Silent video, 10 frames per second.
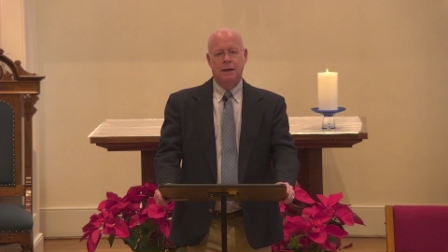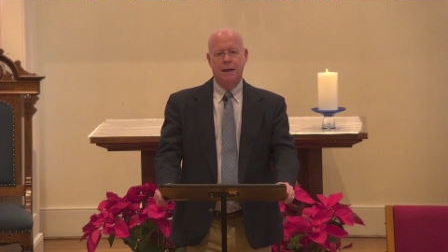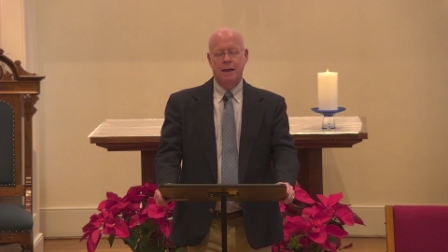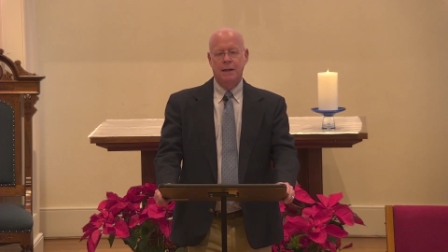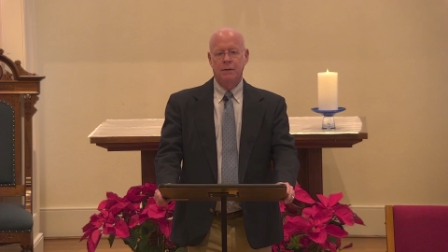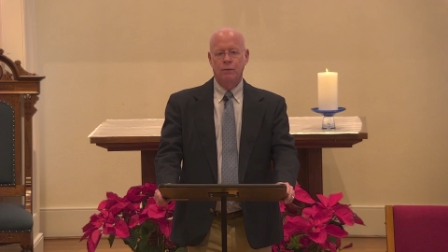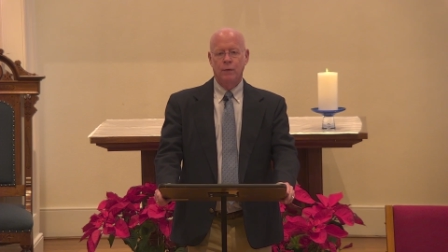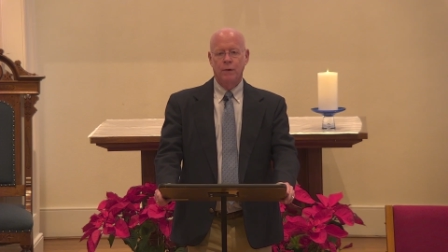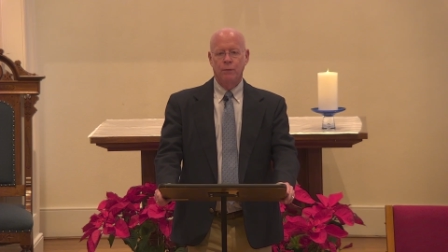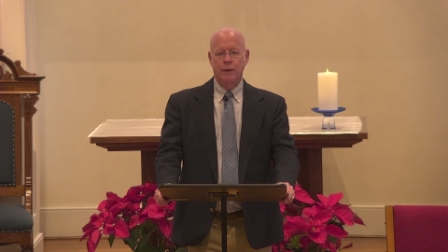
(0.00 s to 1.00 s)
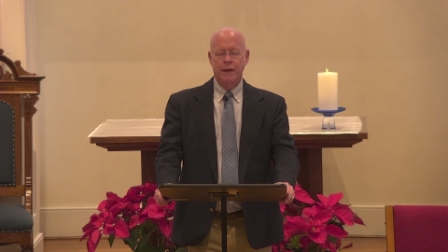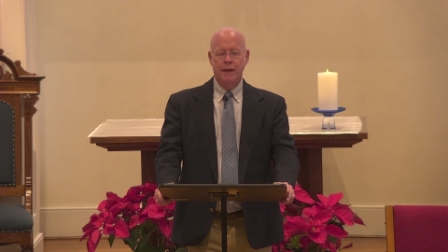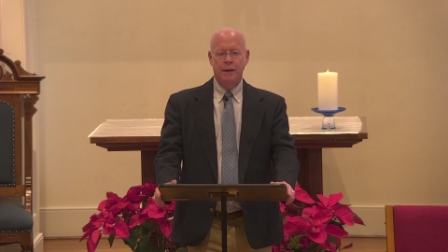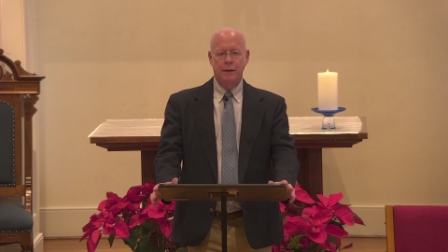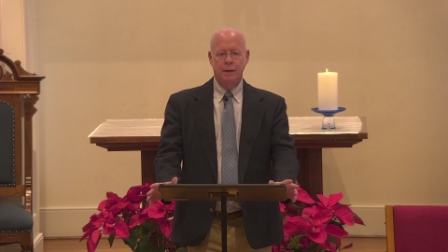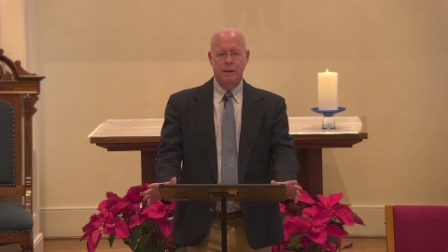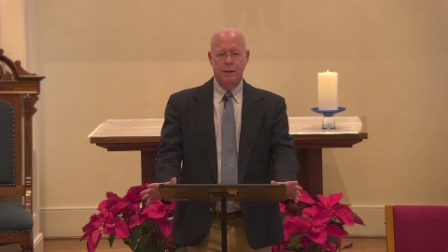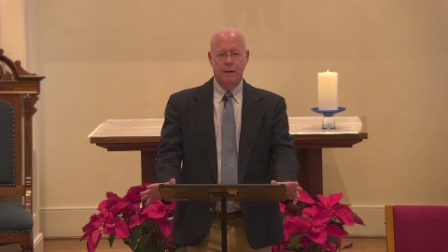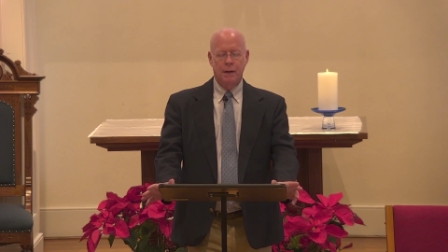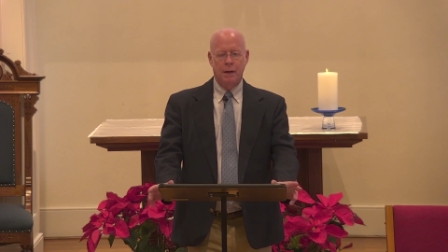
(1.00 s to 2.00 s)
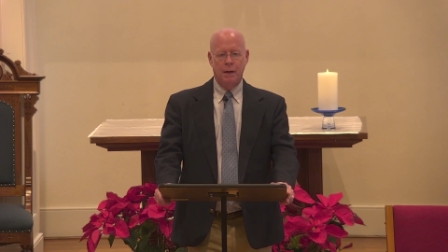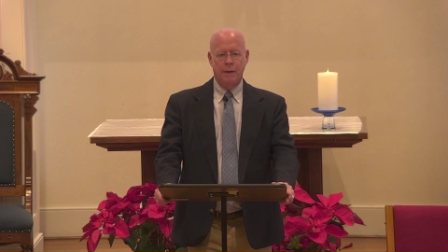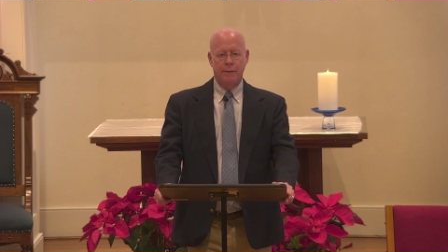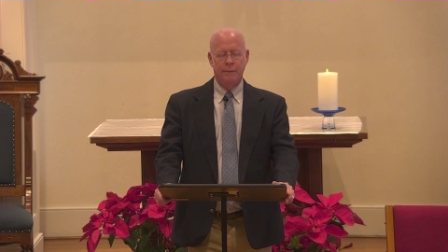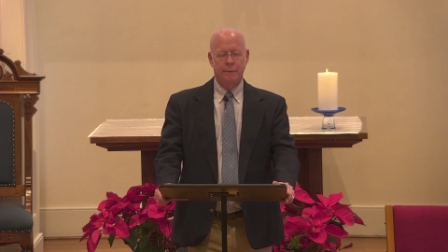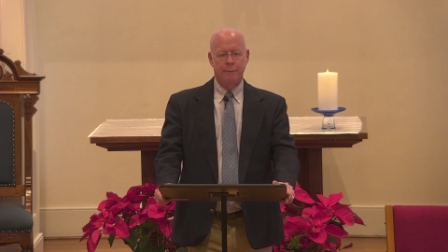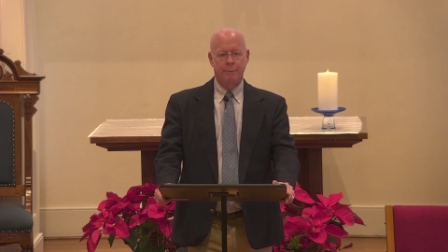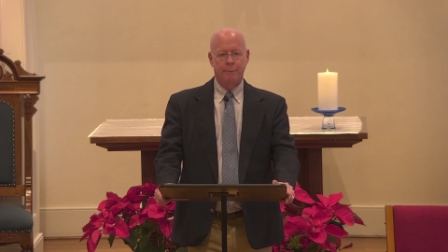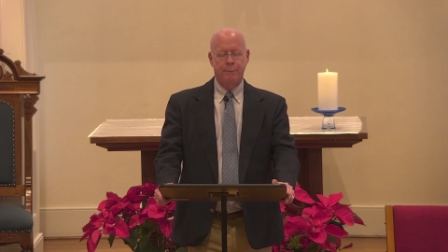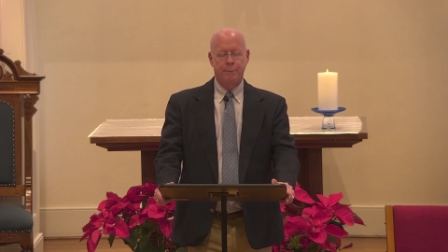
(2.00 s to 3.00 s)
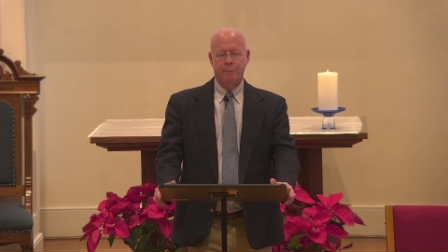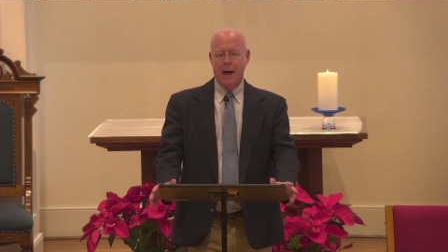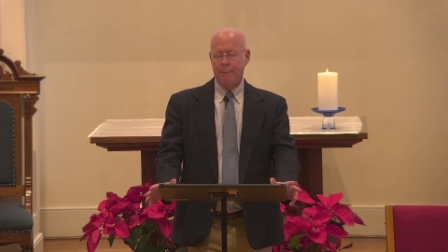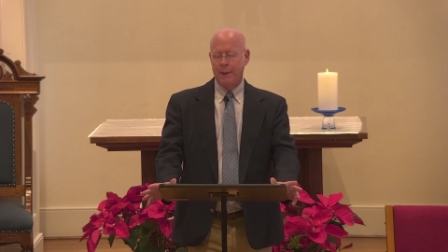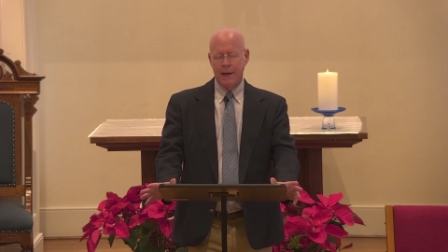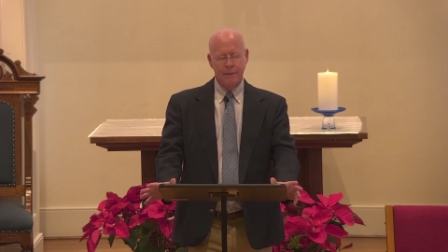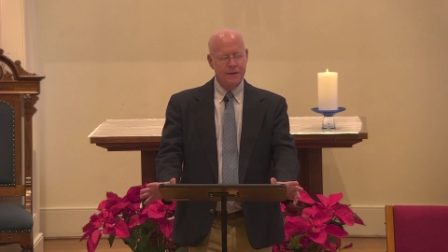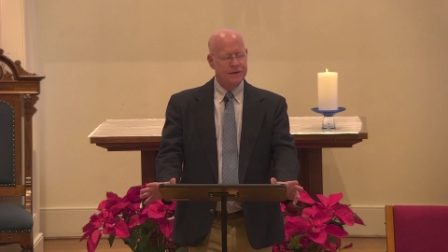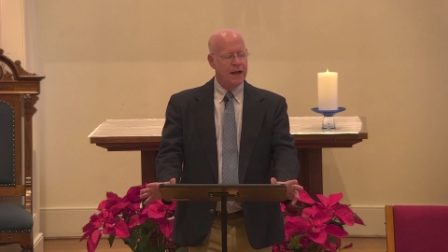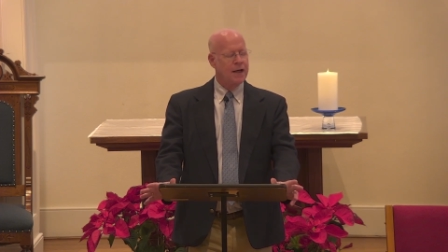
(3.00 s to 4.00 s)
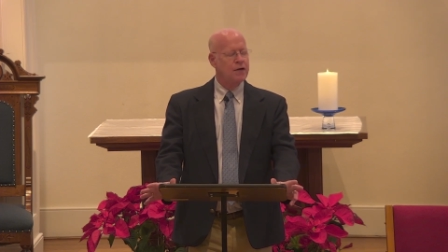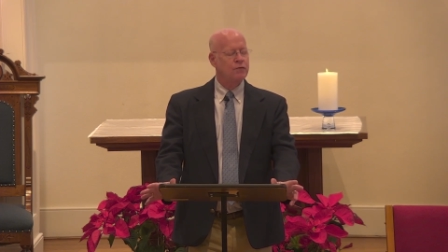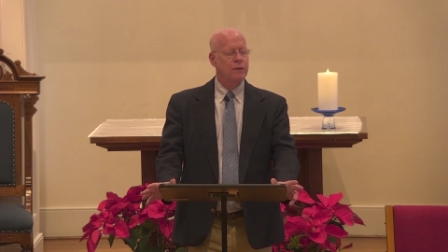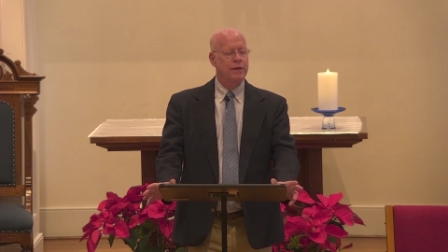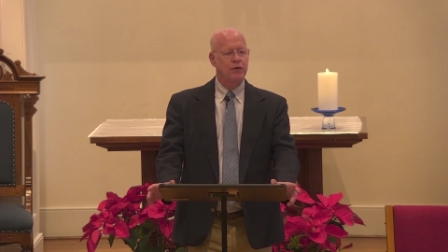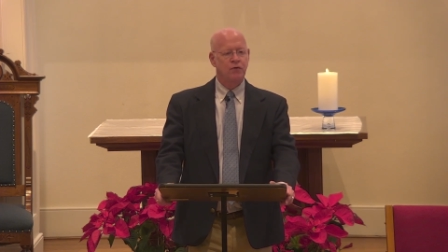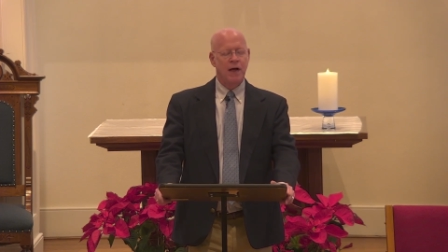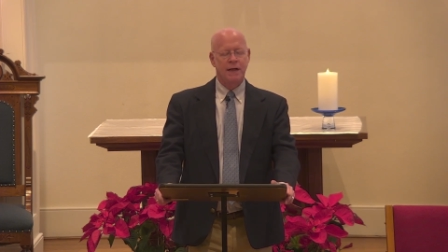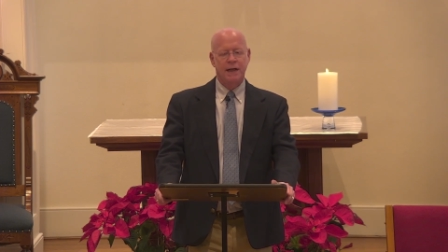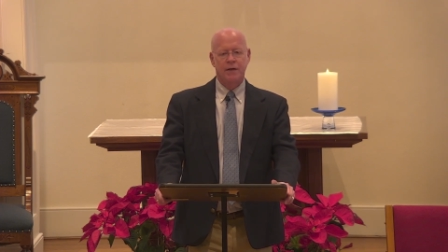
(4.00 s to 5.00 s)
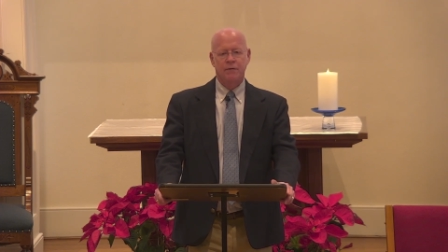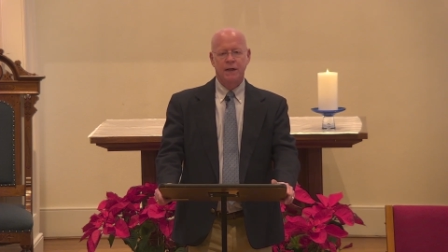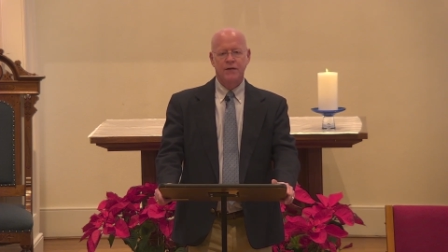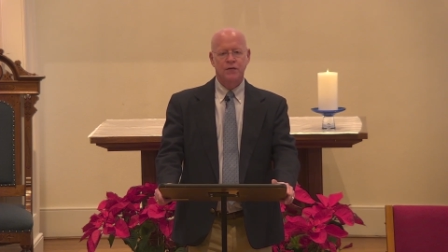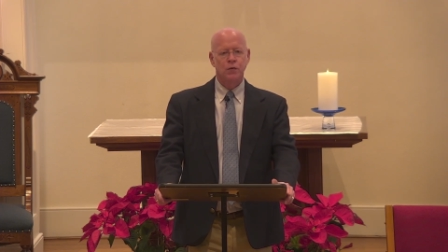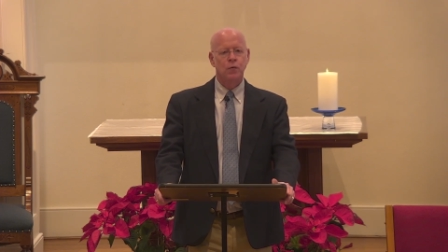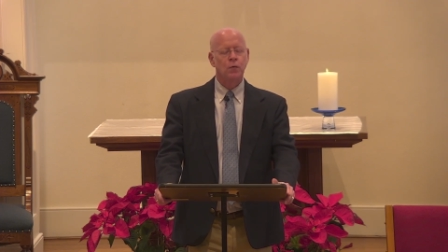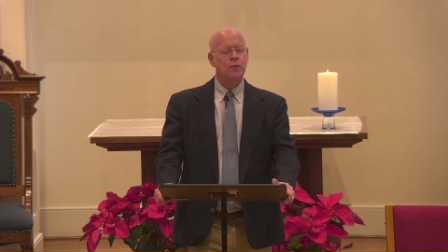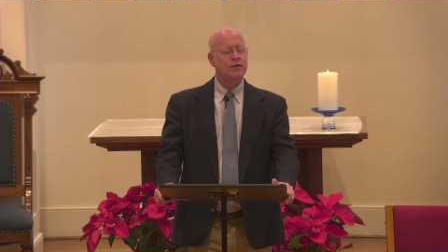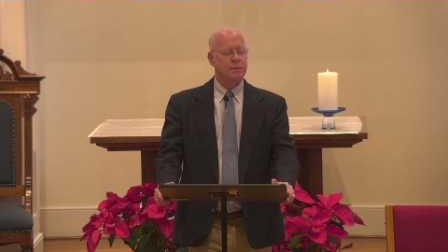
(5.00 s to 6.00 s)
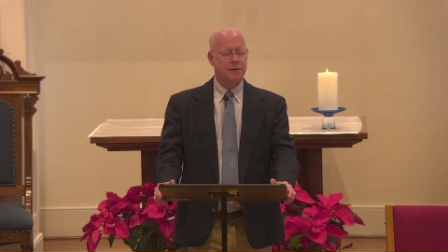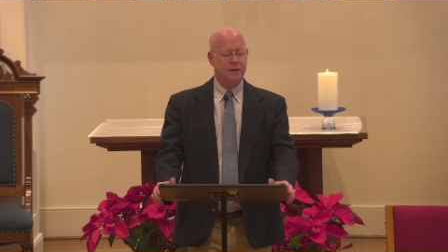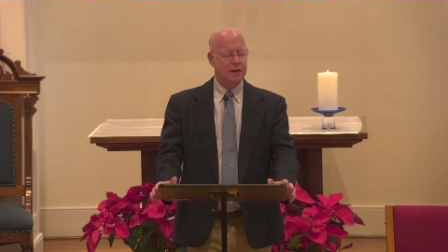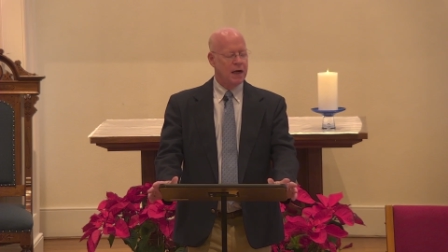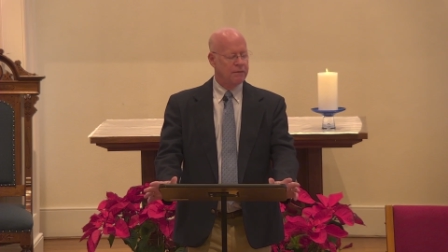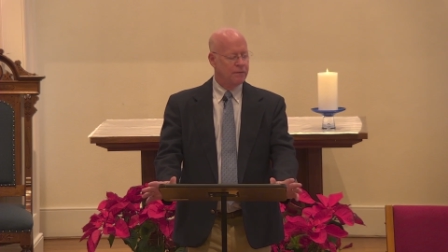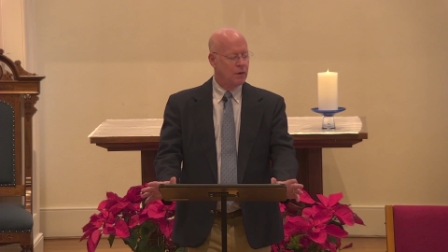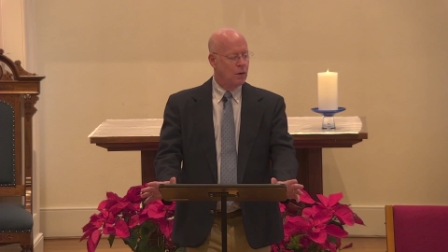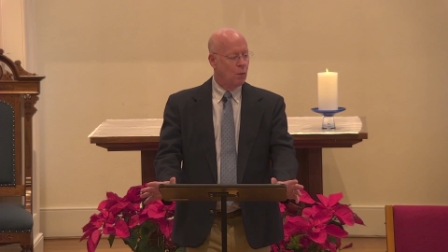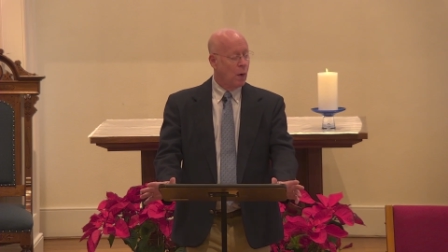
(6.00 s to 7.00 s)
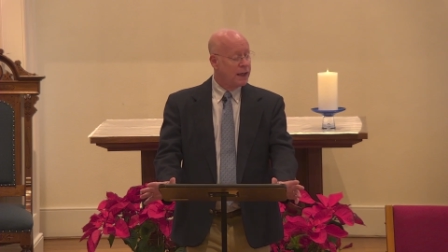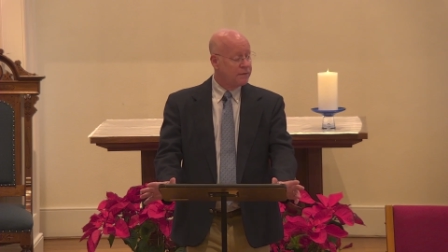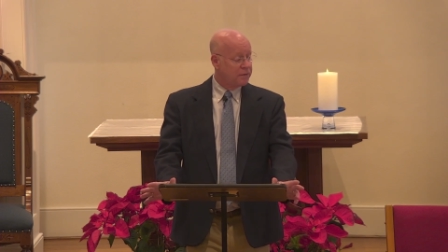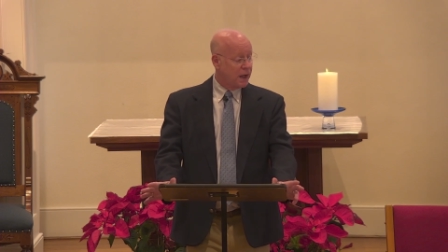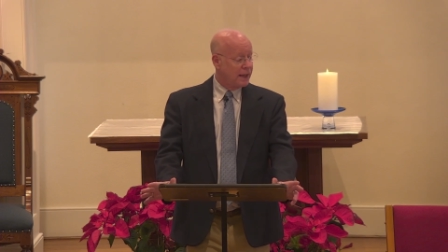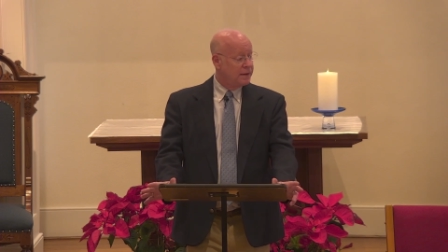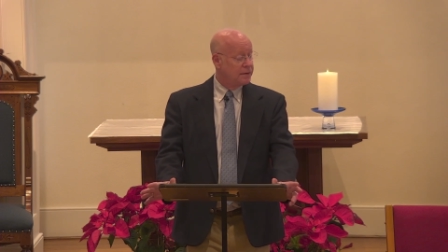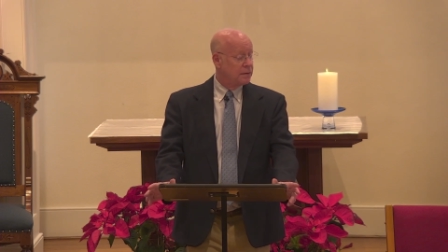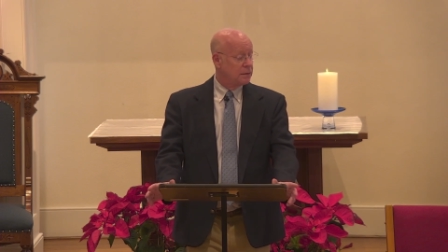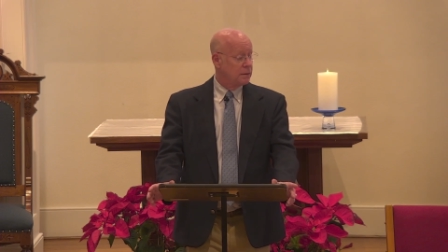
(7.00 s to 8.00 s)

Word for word: And when we, uh, my parents' age, when they tried to integrate schools, there was a lot of white flight,